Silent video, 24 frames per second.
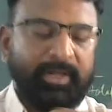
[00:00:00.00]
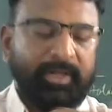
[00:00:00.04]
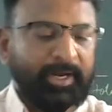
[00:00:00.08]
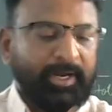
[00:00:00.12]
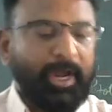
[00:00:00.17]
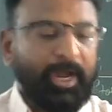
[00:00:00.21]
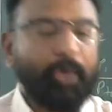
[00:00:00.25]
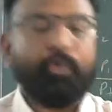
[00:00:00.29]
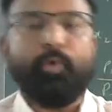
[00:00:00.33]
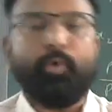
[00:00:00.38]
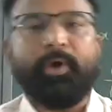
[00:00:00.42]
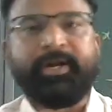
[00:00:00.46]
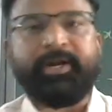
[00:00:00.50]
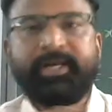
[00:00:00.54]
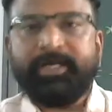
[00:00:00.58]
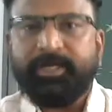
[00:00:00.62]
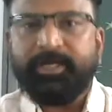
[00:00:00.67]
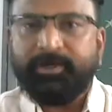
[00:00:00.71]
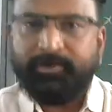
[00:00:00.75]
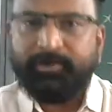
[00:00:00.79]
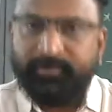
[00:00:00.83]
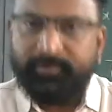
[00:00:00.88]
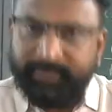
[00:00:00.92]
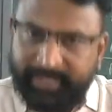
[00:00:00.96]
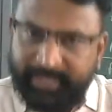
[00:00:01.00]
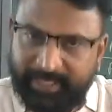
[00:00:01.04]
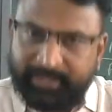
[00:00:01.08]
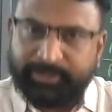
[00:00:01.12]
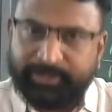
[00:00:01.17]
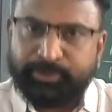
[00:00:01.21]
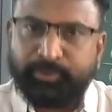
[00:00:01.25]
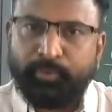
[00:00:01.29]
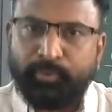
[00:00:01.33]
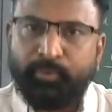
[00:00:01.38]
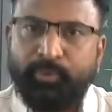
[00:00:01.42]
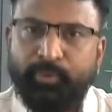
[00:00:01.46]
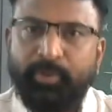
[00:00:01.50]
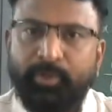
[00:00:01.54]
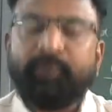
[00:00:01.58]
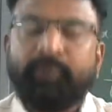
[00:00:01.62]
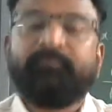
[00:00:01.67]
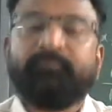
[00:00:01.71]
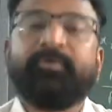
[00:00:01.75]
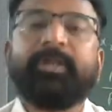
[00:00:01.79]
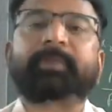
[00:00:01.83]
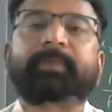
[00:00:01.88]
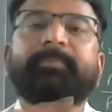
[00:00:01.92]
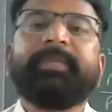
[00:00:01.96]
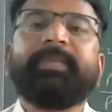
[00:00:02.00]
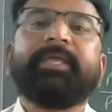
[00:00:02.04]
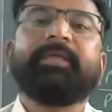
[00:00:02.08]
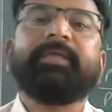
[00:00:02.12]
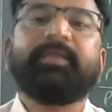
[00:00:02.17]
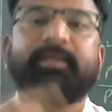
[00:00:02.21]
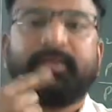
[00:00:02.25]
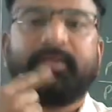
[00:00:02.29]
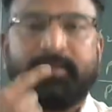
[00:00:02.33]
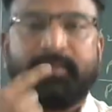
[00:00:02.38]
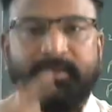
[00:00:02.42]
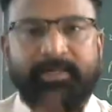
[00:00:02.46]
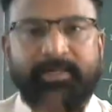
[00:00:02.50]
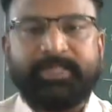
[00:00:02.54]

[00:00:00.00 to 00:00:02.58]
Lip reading: Now quantity of the X2 will be